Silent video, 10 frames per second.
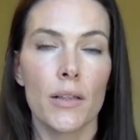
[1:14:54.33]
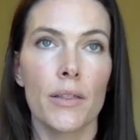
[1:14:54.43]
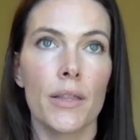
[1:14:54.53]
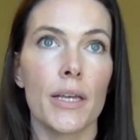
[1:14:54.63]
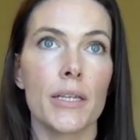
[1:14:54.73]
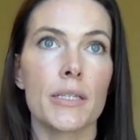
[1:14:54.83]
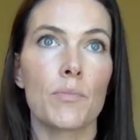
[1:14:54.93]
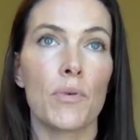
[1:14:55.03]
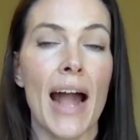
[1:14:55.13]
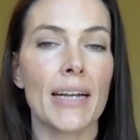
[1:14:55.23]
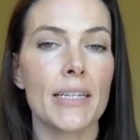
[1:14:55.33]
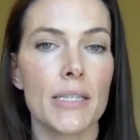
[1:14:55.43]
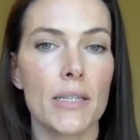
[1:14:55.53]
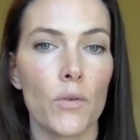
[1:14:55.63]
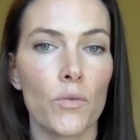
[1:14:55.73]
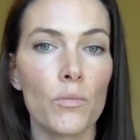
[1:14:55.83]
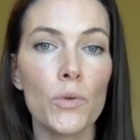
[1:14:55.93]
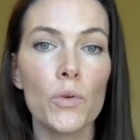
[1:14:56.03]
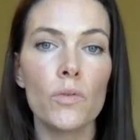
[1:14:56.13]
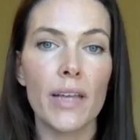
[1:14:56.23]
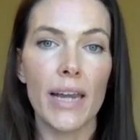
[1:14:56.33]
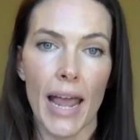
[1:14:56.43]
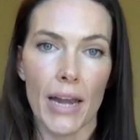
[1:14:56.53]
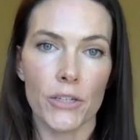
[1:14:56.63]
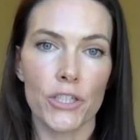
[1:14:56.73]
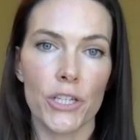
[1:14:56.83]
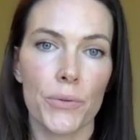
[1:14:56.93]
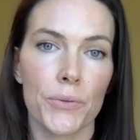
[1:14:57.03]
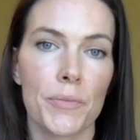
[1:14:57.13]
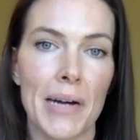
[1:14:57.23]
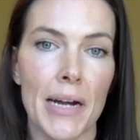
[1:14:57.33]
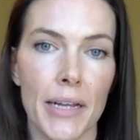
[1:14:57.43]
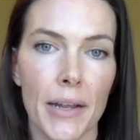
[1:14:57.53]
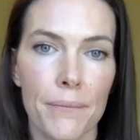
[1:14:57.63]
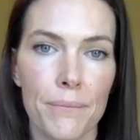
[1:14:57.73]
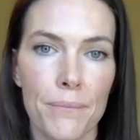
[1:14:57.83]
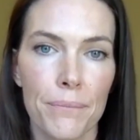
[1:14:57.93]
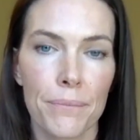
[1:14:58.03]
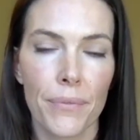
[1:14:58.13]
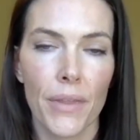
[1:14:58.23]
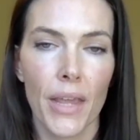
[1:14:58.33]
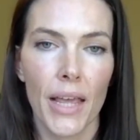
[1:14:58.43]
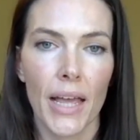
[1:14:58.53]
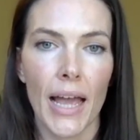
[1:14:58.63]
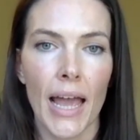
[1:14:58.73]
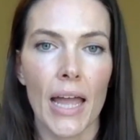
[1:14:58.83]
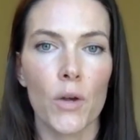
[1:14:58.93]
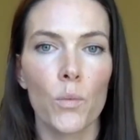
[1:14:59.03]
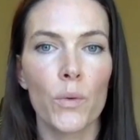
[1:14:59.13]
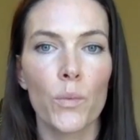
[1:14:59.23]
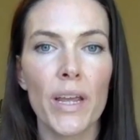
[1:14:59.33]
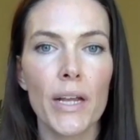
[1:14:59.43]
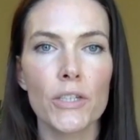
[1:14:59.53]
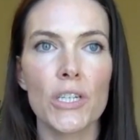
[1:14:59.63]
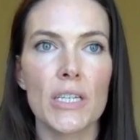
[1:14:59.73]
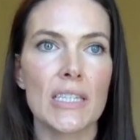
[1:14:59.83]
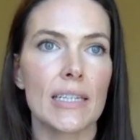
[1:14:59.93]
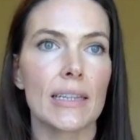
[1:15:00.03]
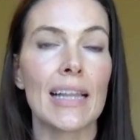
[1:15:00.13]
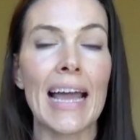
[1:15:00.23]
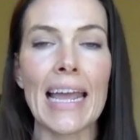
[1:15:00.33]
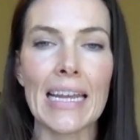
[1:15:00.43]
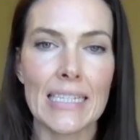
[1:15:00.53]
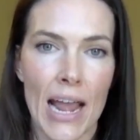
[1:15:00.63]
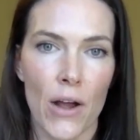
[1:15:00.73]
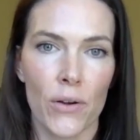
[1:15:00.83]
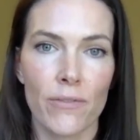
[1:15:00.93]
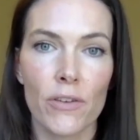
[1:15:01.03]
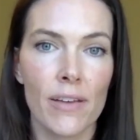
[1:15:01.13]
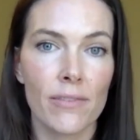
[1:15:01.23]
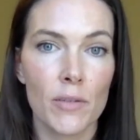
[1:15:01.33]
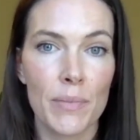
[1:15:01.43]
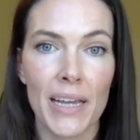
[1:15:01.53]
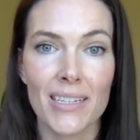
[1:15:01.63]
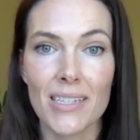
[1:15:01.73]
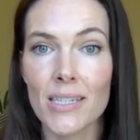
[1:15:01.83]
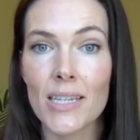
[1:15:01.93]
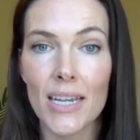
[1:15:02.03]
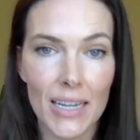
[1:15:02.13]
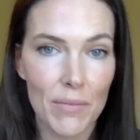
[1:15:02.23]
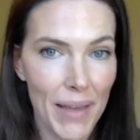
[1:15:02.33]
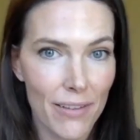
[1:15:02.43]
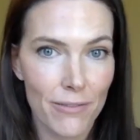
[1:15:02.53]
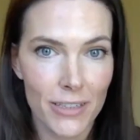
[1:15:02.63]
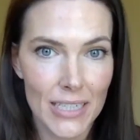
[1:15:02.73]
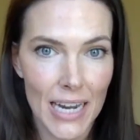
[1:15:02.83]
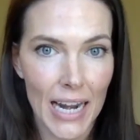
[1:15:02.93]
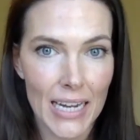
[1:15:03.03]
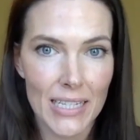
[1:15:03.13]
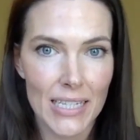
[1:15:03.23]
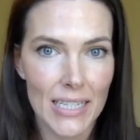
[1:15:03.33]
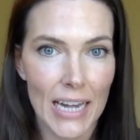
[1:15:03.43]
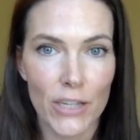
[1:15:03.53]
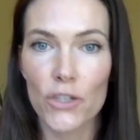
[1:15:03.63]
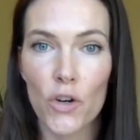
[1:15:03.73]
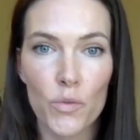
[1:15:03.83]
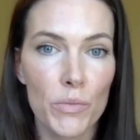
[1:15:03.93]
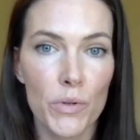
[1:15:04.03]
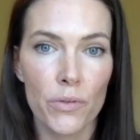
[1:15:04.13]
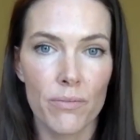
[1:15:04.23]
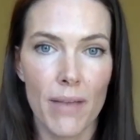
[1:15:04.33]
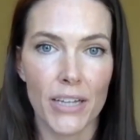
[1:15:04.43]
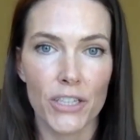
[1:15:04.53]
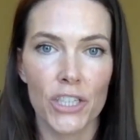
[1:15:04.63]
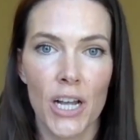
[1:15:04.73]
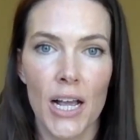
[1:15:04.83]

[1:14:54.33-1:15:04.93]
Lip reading: this practice of moving energy through the body. And when we are just laying down, if you've ever been sick in bed for days and you don't move much,